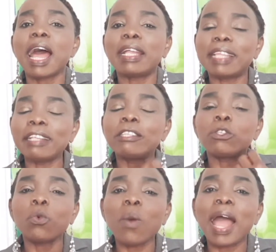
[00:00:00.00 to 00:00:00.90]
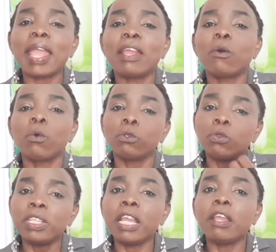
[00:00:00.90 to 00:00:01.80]
and that is why
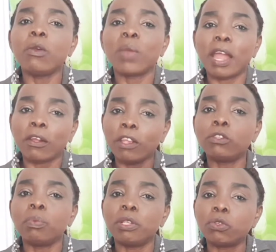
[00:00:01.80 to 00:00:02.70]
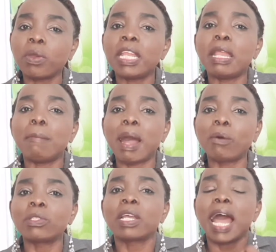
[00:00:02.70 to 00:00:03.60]
today we are going to be talking
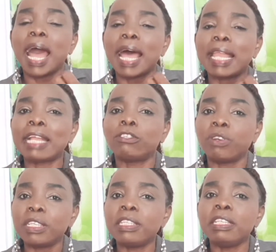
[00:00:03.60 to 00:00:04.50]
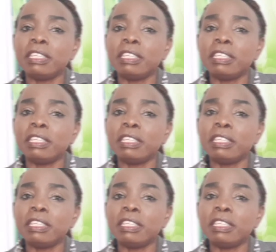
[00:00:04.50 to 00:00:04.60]
about and addressing these